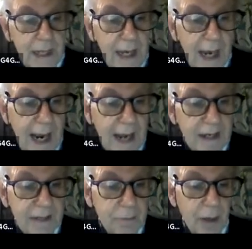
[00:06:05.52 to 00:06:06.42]
And
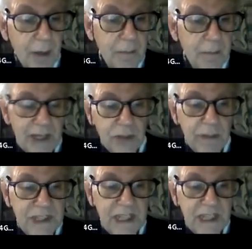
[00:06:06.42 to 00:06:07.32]
it's probably the best
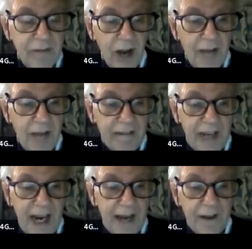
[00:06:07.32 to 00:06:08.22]
receiver I've ever
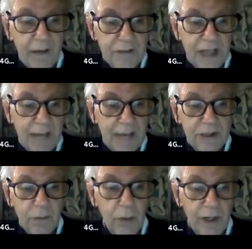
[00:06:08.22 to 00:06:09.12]
had. I was able to
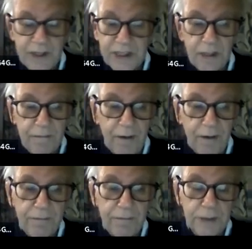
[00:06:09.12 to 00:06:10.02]
work stuff on
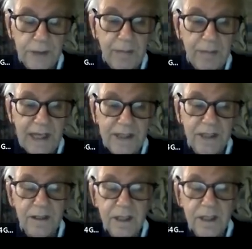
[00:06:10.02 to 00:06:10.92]
40
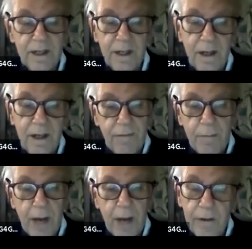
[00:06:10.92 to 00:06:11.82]
meters from
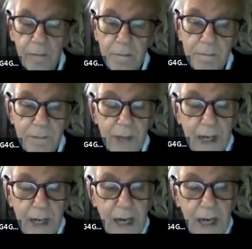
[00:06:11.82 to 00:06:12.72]
home.
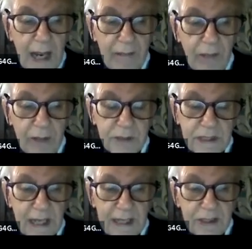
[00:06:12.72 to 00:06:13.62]
In those
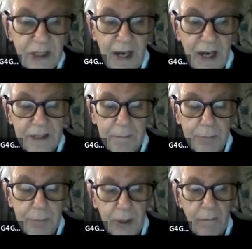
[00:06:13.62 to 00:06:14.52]
days, you had to
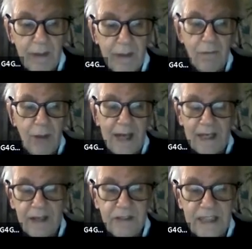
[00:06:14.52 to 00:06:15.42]
put up with
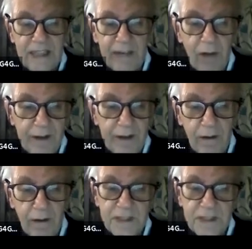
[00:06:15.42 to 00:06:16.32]
Radio Tirana
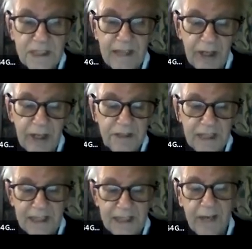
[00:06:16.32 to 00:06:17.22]
on
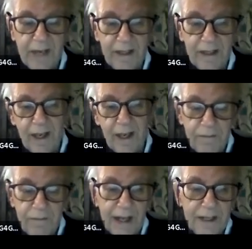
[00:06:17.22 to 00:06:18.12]
7060 in the
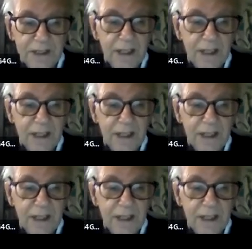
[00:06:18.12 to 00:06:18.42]
evenings,